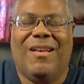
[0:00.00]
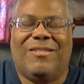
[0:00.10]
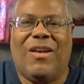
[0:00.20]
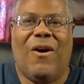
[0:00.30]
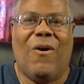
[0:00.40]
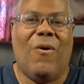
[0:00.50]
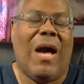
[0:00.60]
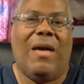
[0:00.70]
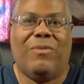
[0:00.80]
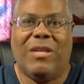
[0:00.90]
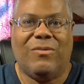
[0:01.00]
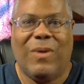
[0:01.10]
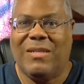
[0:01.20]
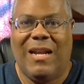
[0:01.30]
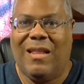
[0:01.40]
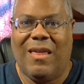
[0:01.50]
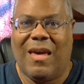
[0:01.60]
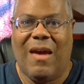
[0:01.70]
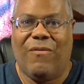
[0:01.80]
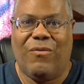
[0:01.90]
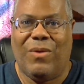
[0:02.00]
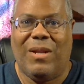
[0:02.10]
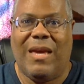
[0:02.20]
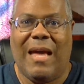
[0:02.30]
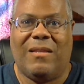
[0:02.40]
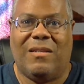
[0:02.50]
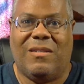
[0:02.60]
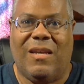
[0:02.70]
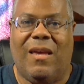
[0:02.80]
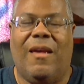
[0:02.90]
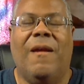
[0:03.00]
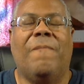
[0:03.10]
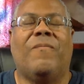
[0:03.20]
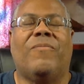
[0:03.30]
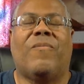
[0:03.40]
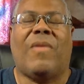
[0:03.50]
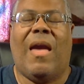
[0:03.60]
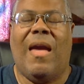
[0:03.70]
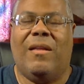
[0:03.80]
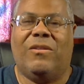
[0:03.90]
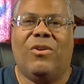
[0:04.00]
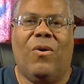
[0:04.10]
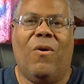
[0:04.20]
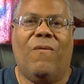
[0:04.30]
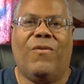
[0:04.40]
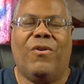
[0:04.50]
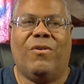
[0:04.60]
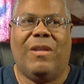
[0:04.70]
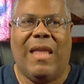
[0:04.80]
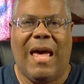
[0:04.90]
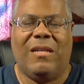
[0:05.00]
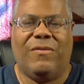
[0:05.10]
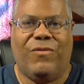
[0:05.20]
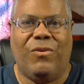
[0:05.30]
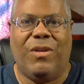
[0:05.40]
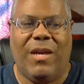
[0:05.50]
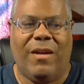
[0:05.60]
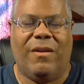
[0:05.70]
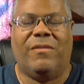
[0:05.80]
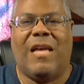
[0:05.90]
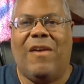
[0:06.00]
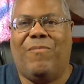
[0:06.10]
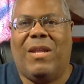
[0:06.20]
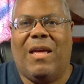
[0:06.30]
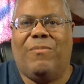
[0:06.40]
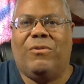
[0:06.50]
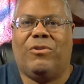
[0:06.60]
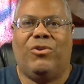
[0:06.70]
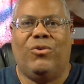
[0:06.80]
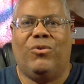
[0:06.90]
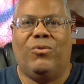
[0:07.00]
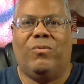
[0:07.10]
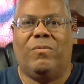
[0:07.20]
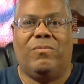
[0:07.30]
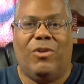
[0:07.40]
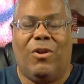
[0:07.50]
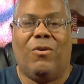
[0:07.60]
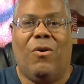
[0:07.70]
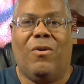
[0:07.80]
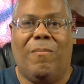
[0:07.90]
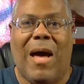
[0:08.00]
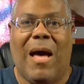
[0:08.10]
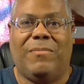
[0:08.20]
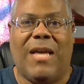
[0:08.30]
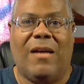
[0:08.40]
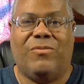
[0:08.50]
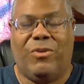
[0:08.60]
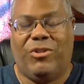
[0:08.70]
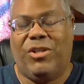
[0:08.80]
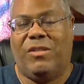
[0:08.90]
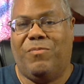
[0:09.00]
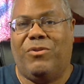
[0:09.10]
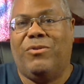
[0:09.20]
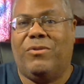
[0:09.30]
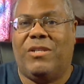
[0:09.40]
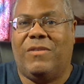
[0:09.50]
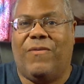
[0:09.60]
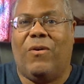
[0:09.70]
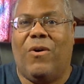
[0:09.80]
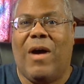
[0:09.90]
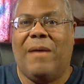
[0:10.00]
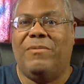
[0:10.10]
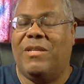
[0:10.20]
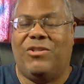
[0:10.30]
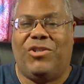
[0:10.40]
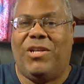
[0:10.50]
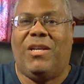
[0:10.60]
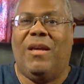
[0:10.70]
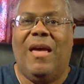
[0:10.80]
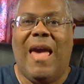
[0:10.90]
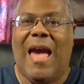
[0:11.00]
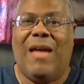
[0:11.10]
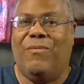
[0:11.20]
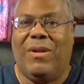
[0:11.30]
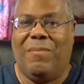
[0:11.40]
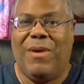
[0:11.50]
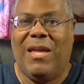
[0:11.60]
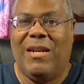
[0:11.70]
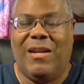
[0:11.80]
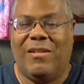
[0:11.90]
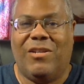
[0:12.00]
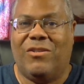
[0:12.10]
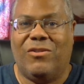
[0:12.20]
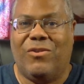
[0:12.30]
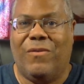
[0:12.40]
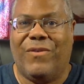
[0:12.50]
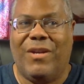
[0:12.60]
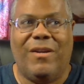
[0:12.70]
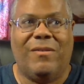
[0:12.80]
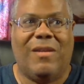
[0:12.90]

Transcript: So it just wasn't anything I ever really got to see. And so over the last few years, I've been able to, you know, go to mom's house where she has produced these photo albums that she hadn't really paid any attention to for years.